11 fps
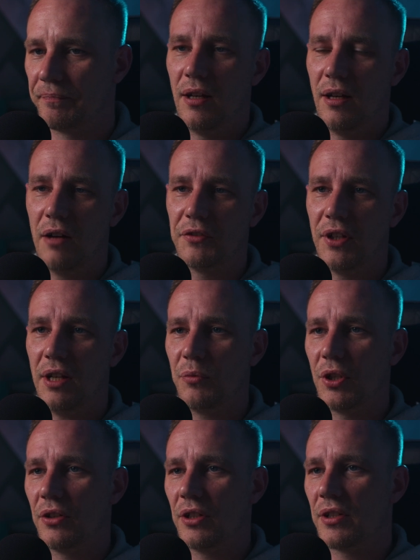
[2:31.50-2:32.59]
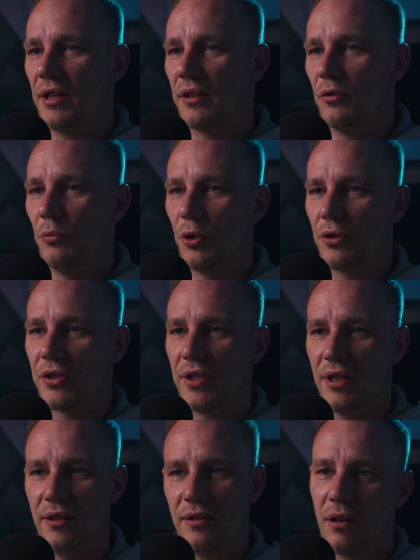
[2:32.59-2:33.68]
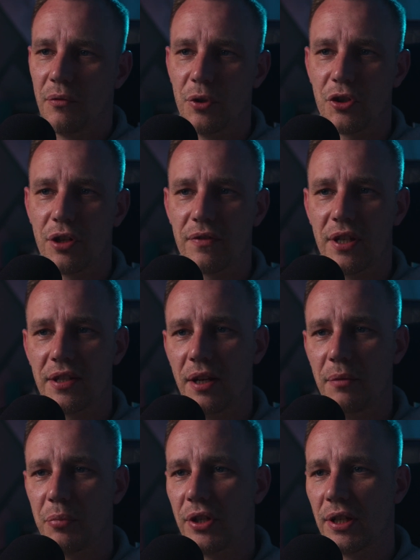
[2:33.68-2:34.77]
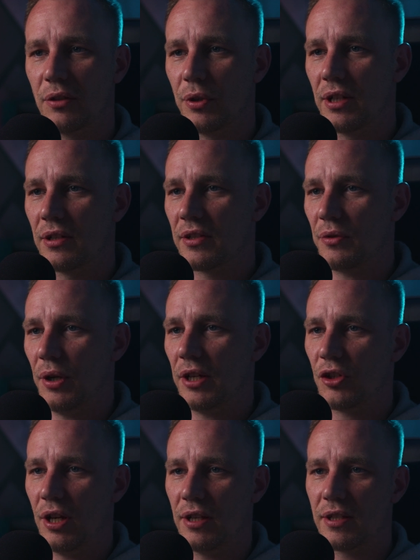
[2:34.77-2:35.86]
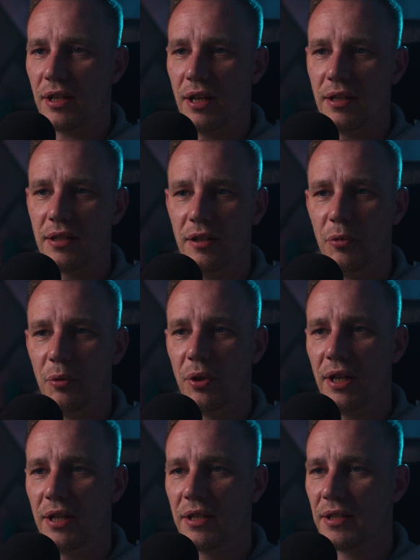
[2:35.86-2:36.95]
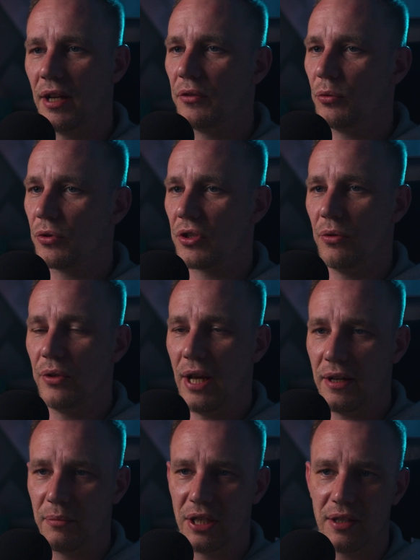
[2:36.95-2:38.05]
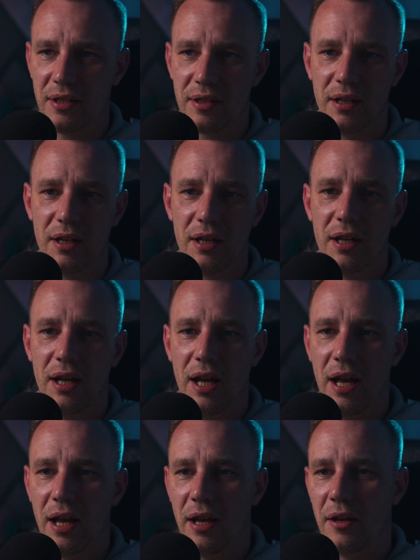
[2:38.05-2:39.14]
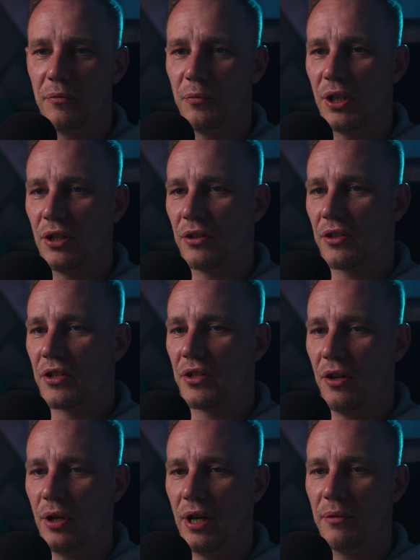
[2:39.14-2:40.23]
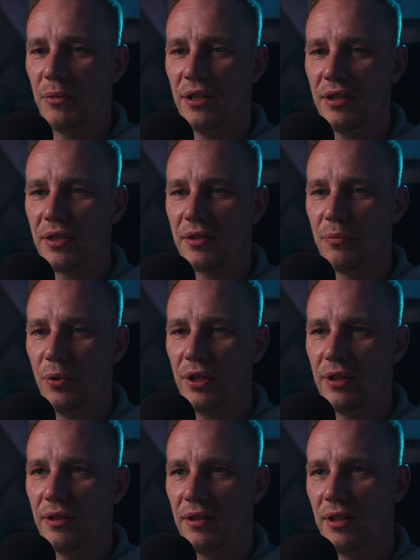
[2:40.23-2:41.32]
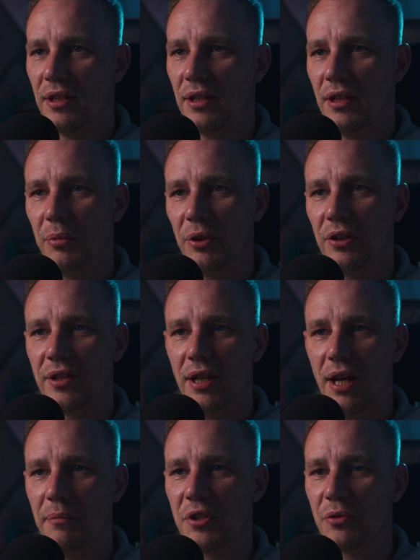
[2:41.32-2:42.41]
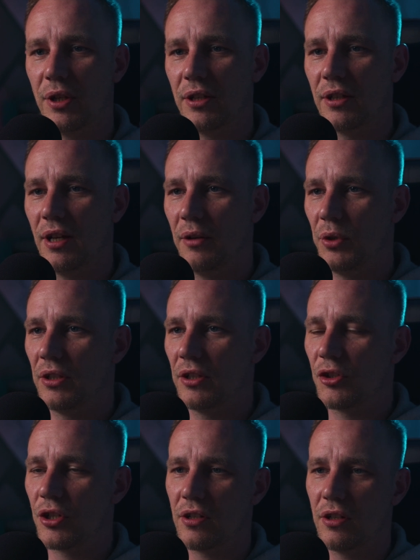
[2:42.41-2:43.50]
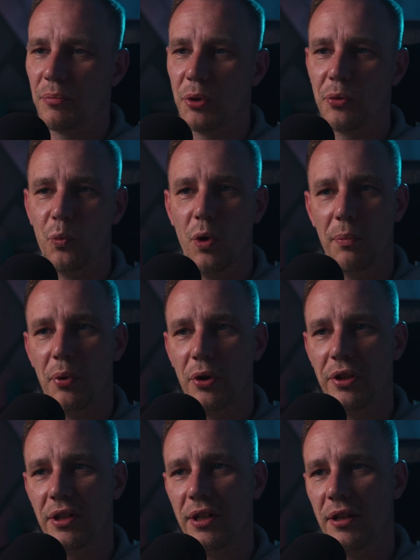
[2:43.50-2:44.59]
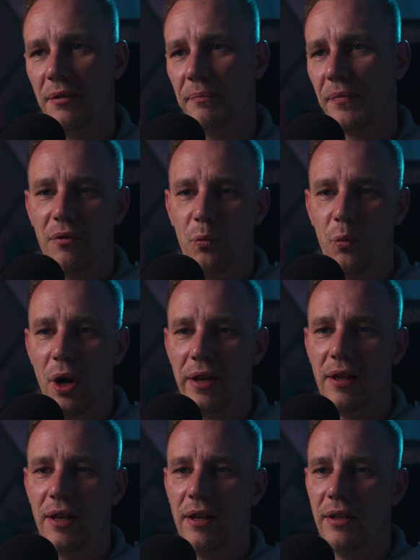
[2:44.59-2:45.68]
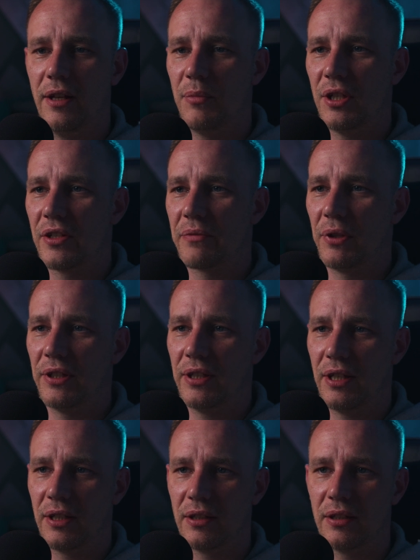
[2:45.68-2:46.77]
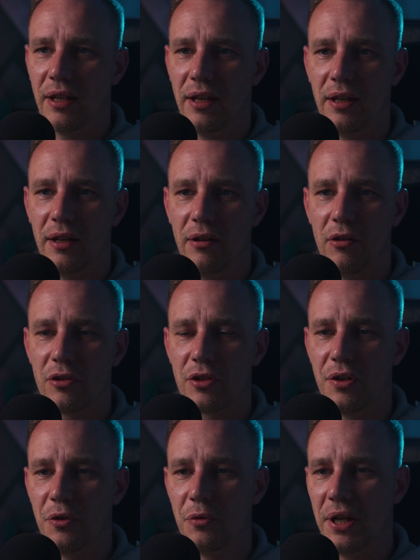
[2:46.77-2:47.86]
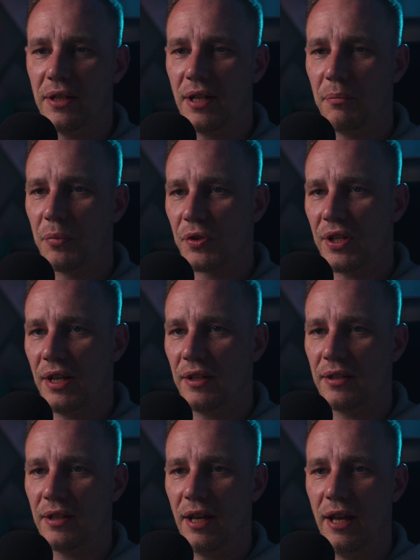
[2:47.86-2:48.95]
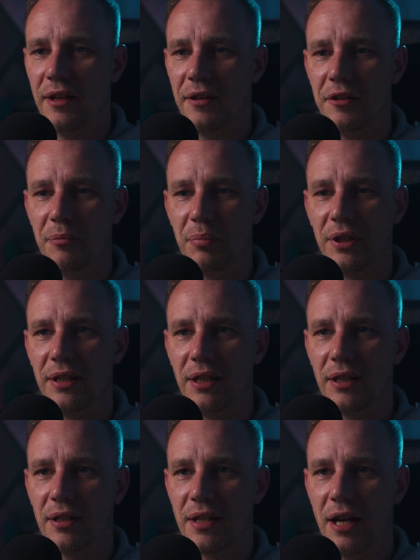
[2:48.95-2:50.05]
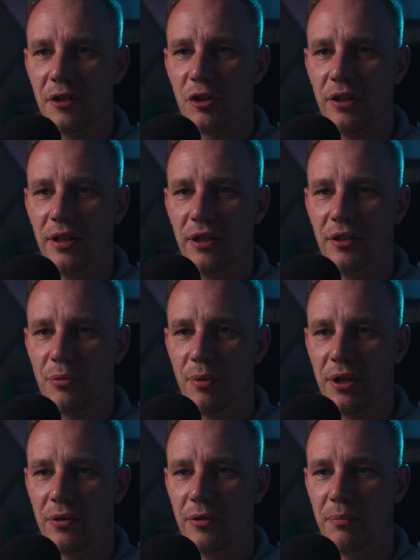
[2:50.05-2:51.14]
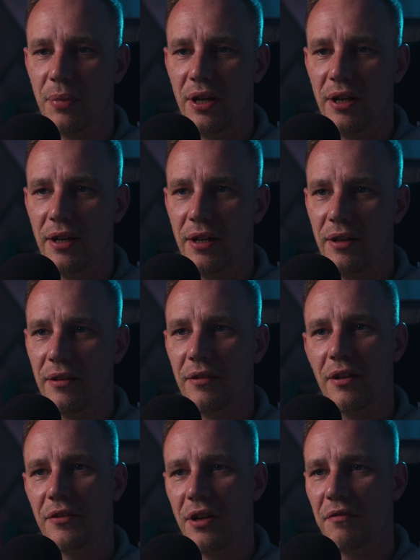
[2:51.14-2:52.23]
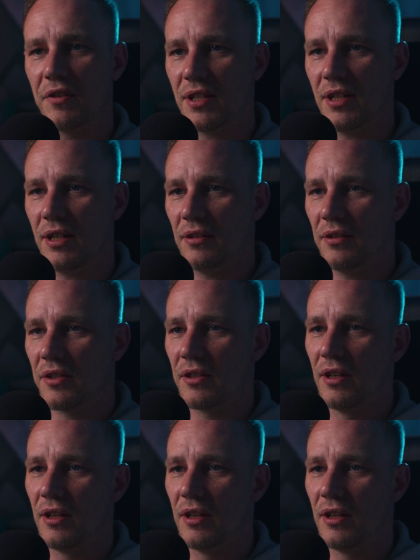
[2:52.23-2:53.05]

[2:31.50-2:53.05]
After that, we're gonna take No Mercy, which gives us 9% critical strike chance against immobilized, stunned, or slowed enemies. And we're gonna slow enemies with the ability Hamstring, and we're just gonna put 1 point in there. While an enemy is bleeding, they are slowed by 10%, and the bleeding is actually triggered by Tough as Nails,